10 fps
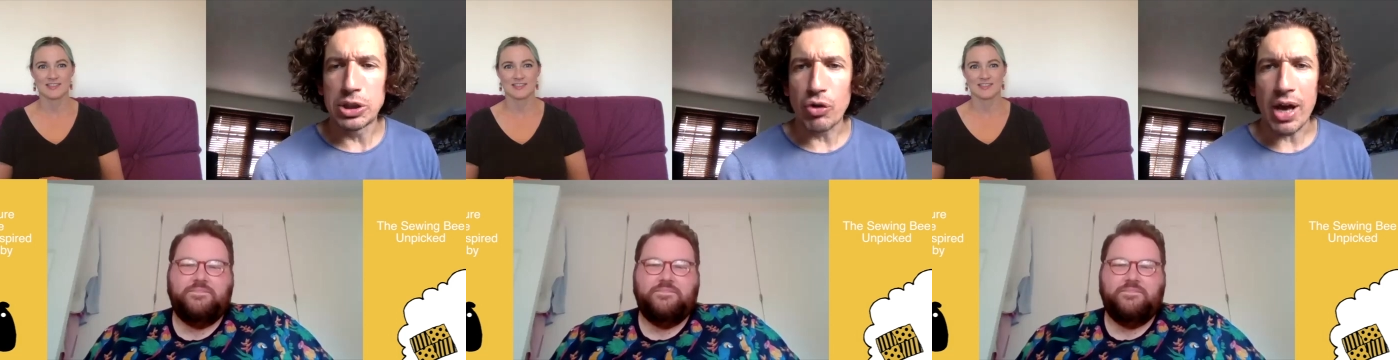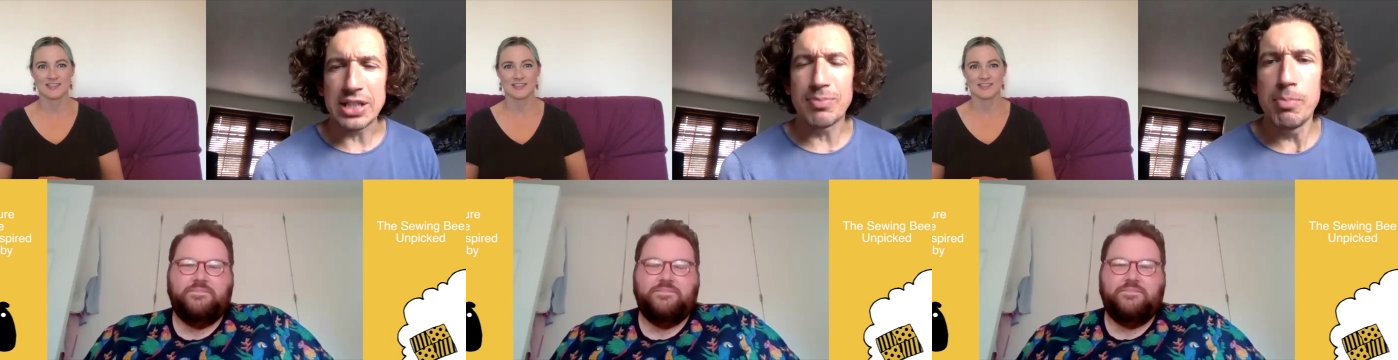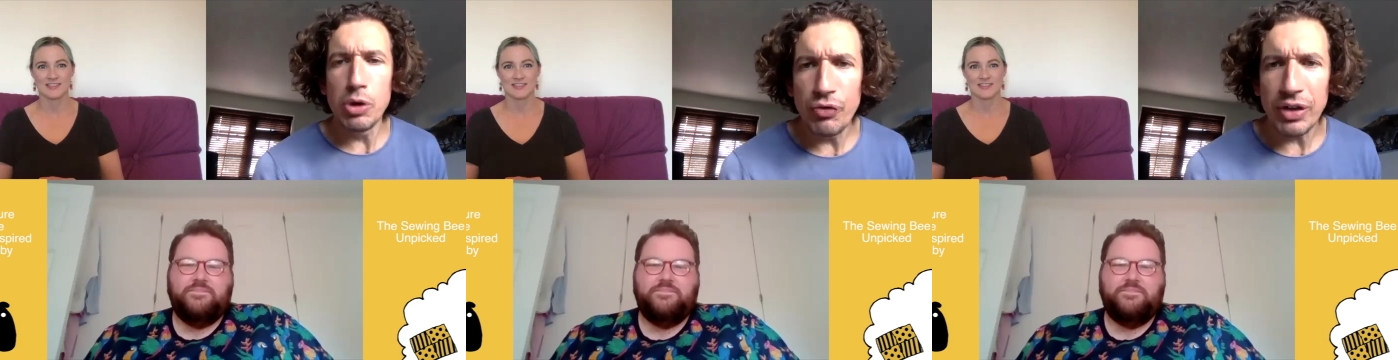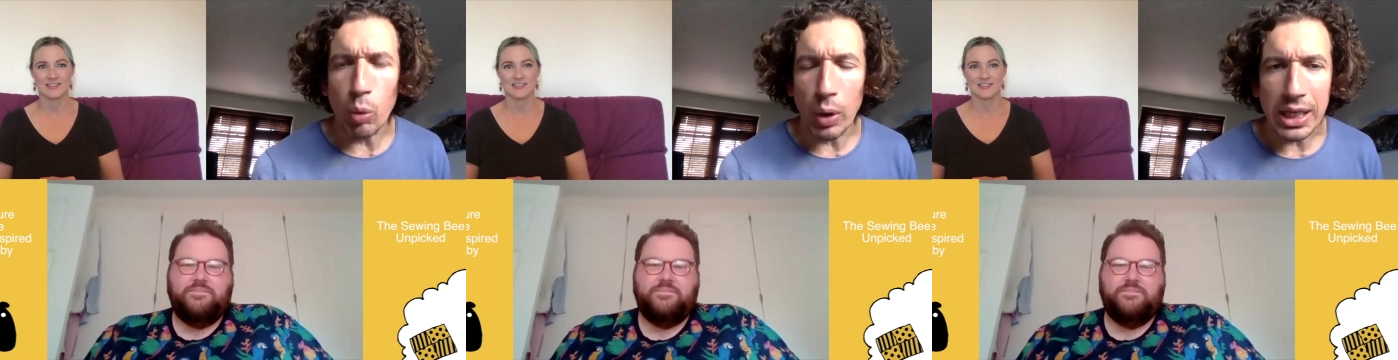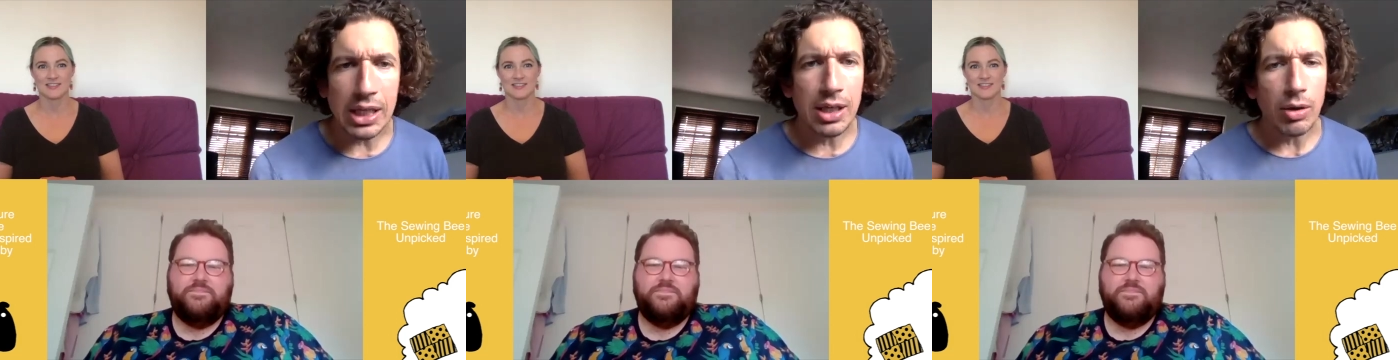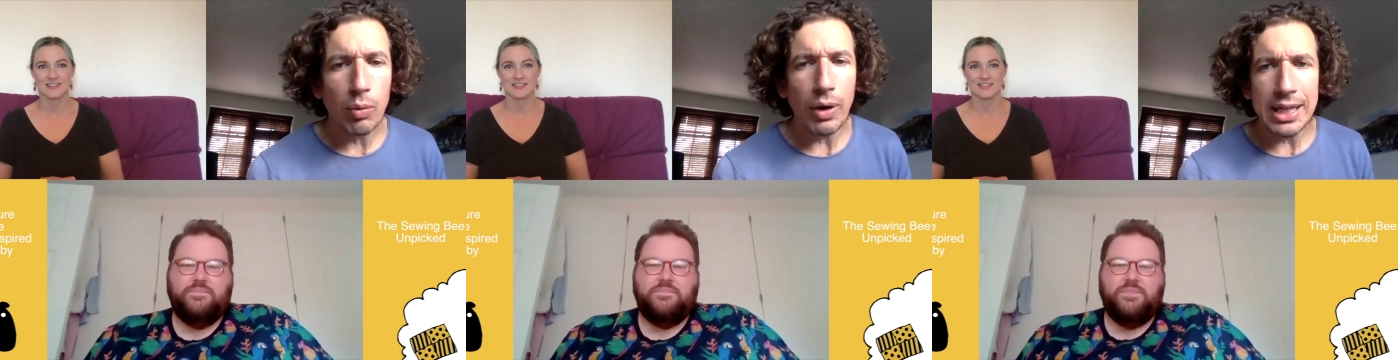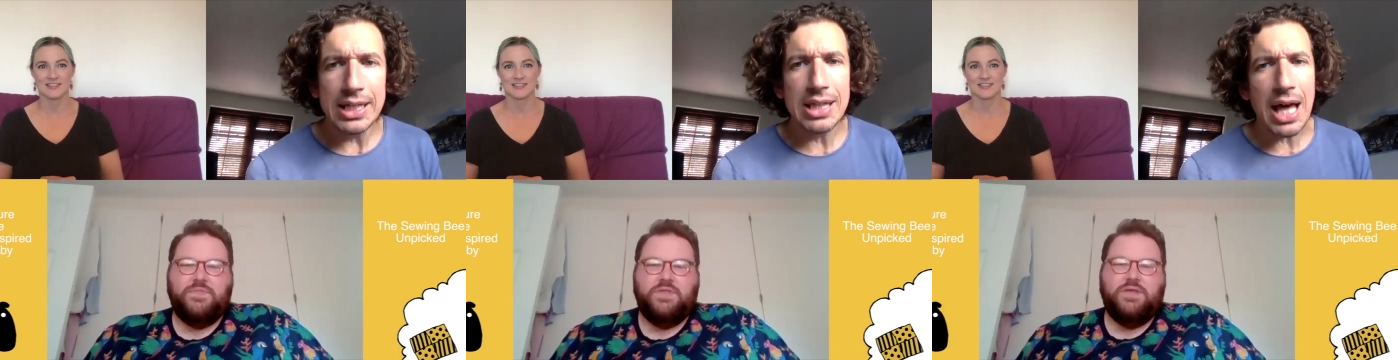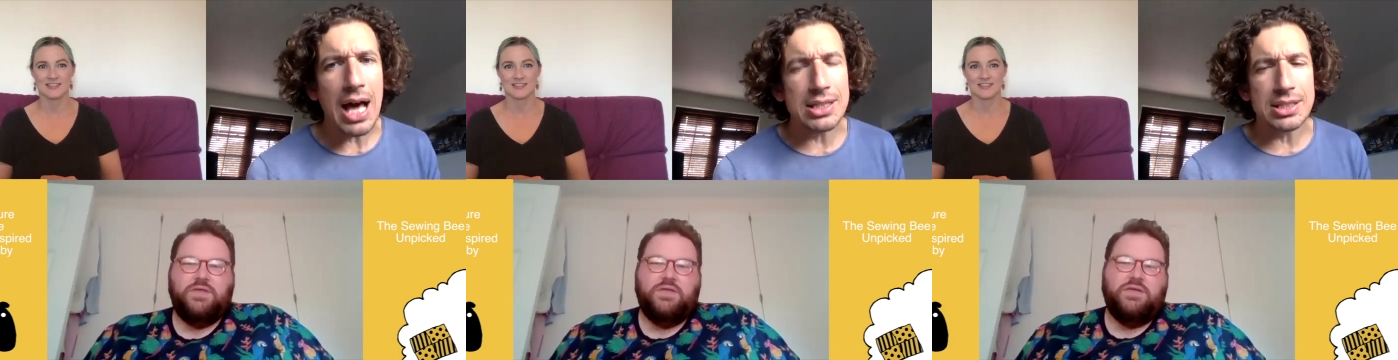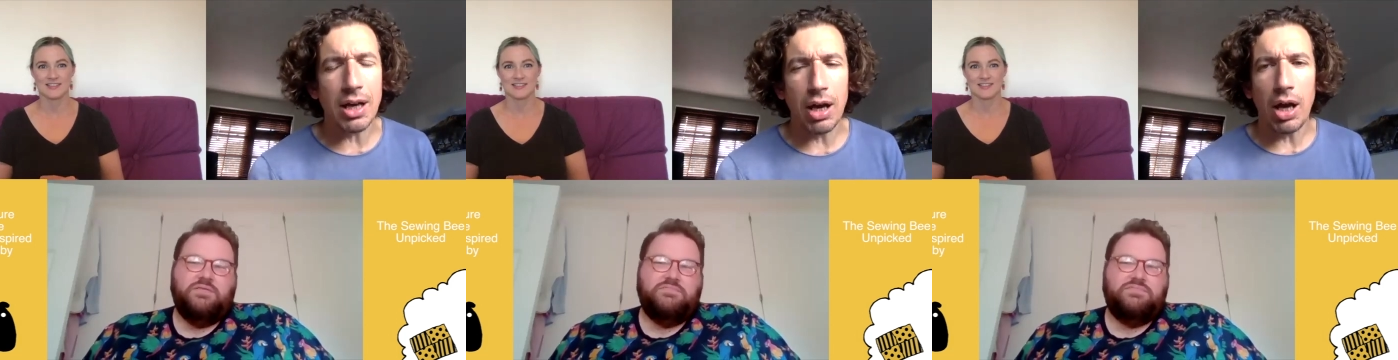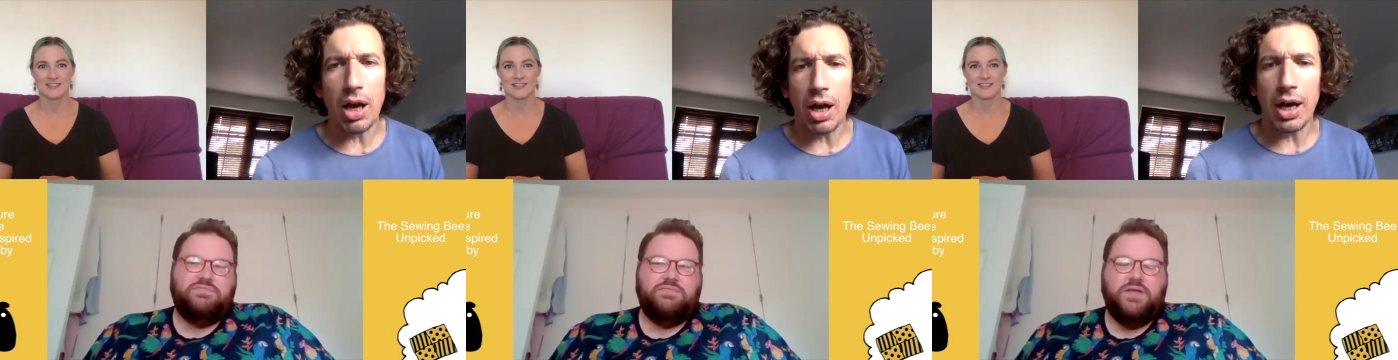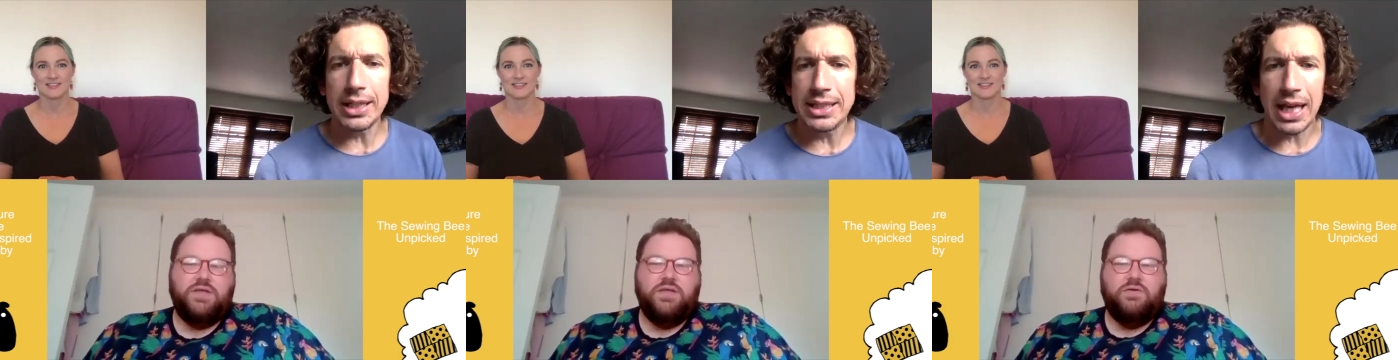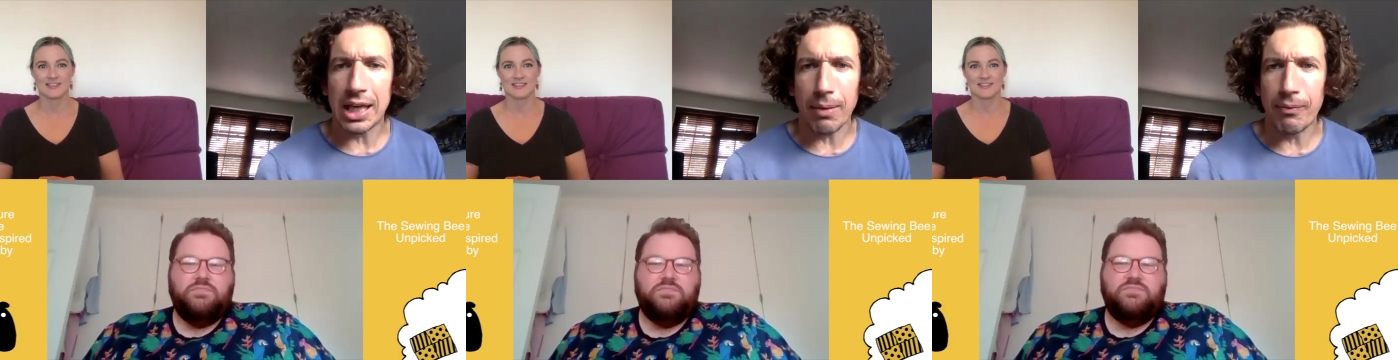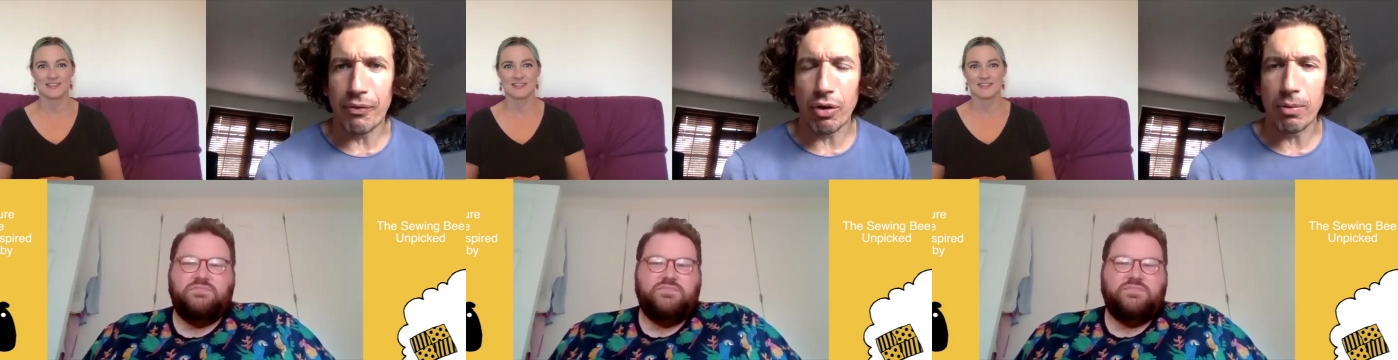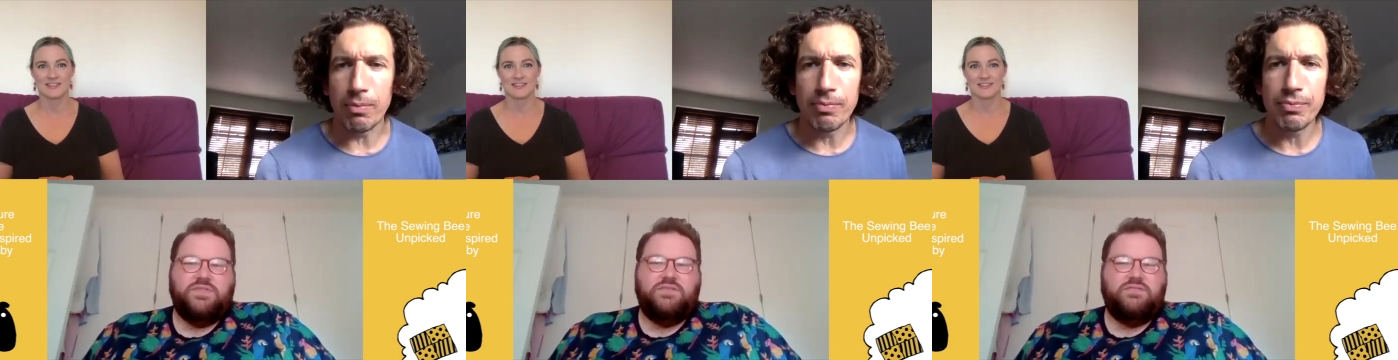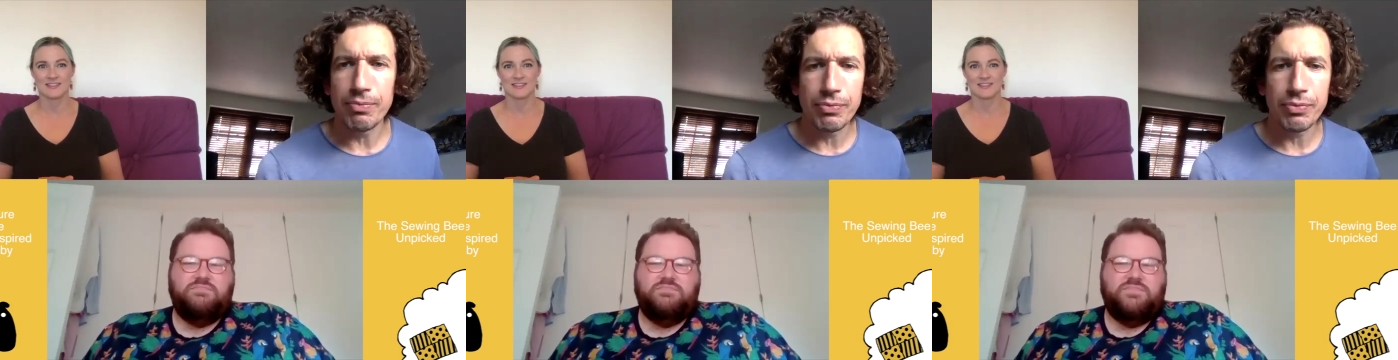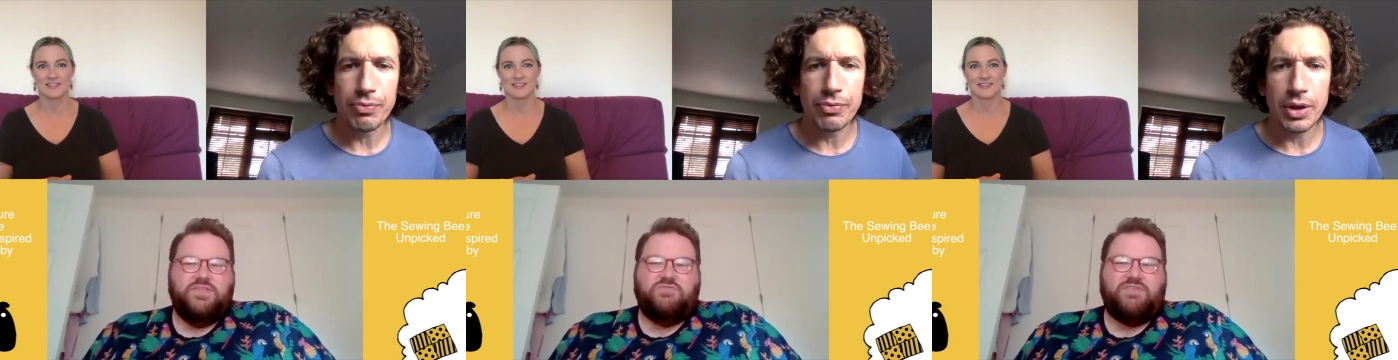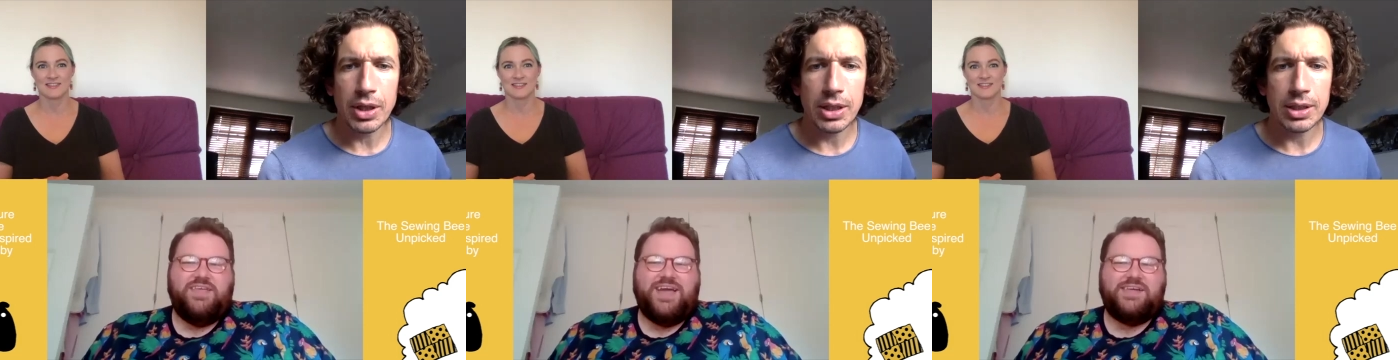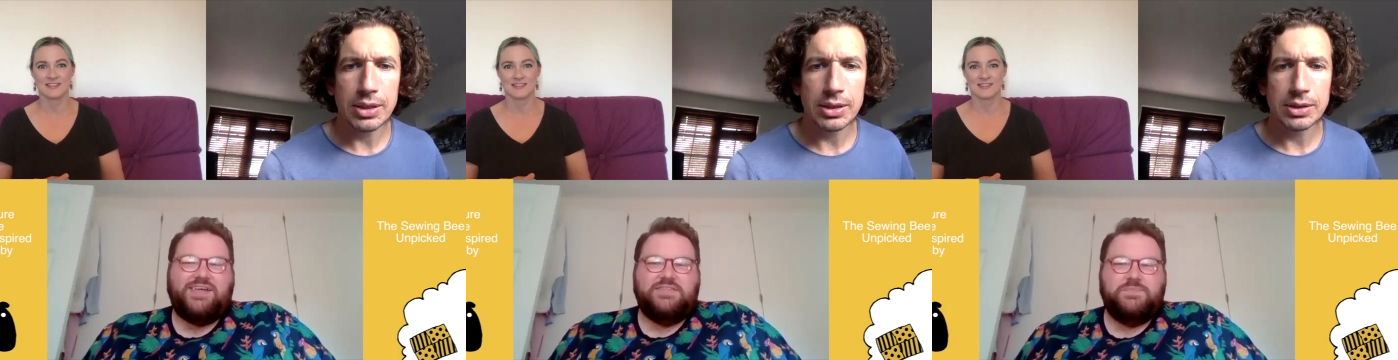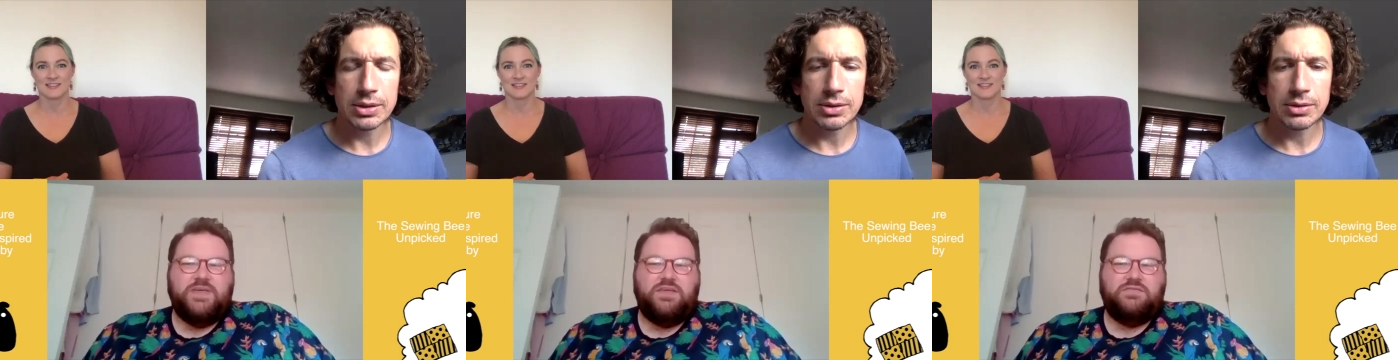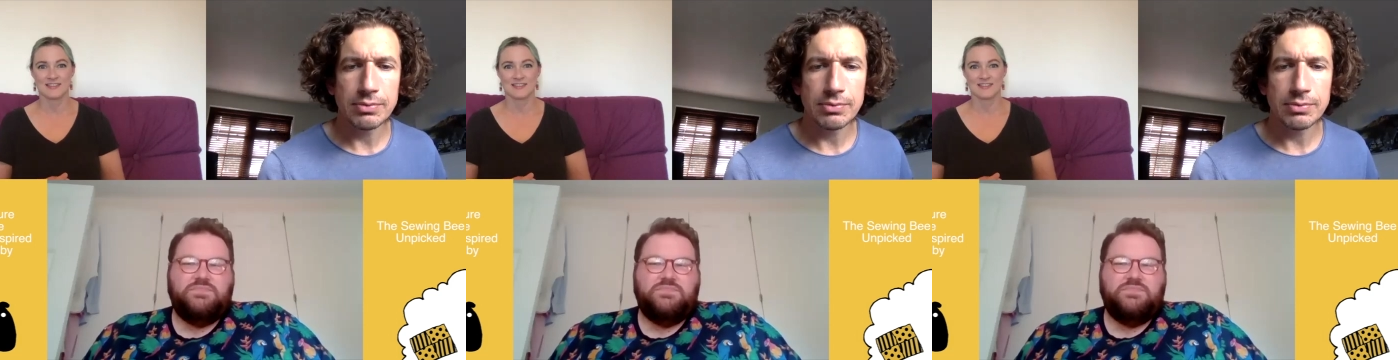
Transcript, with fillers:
Speaker 1: dress? Movie Week, where did that
Speaker 2: idea come from? The Great Gatsby,